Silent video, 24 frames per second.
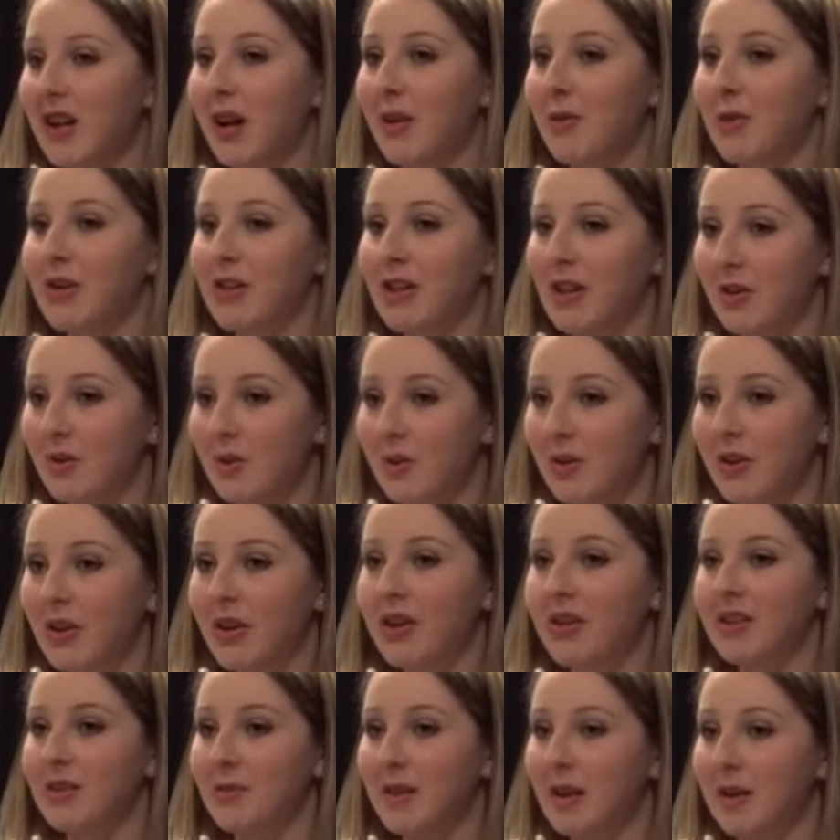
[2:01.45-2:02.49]
I worked at
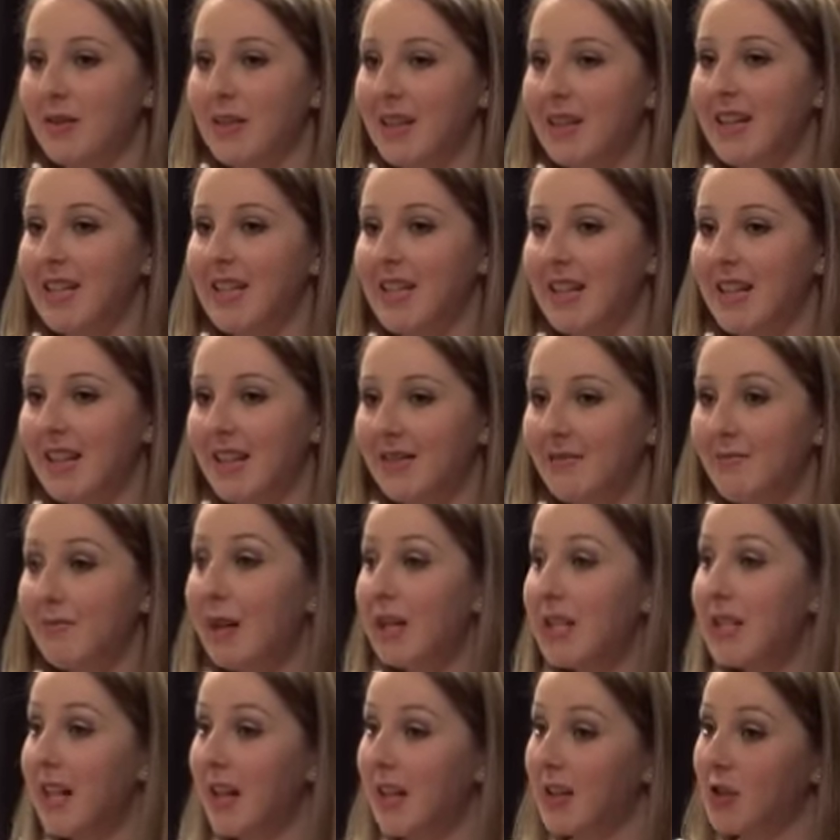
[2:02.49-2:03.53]
Hooters when I was 18.
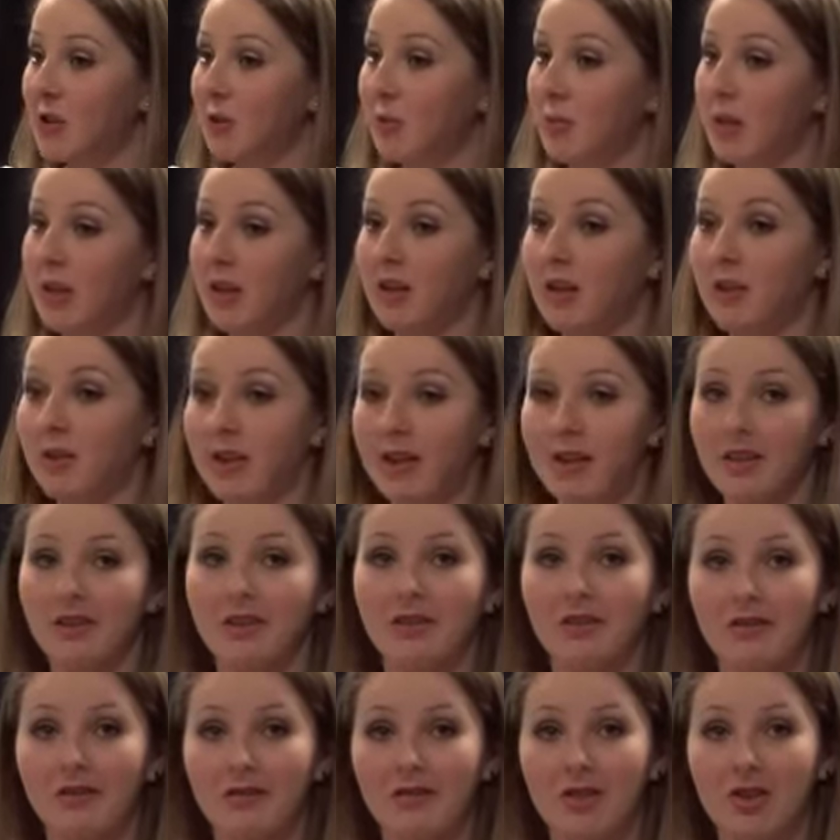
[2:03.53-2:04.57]
My dad told me to do it.
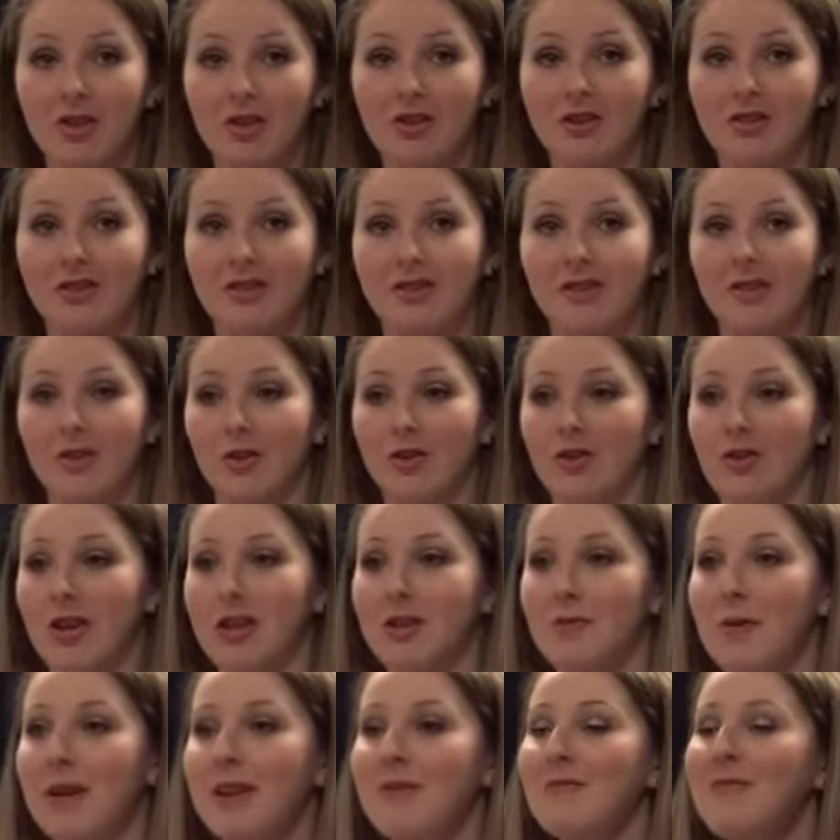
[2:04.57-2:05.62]
Don't
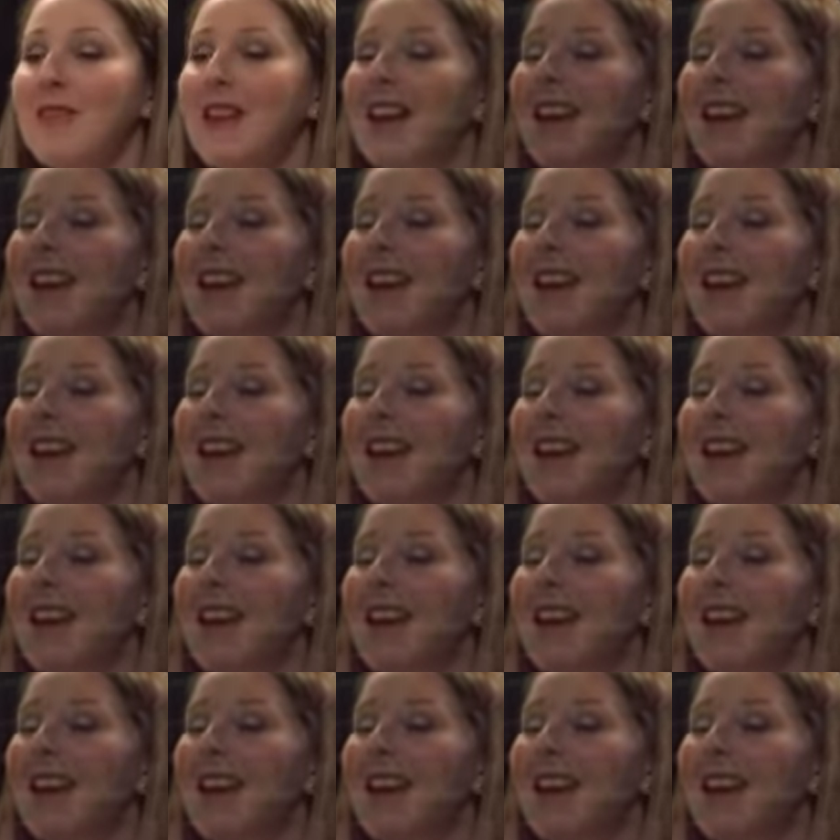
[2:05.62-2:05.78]
judge me.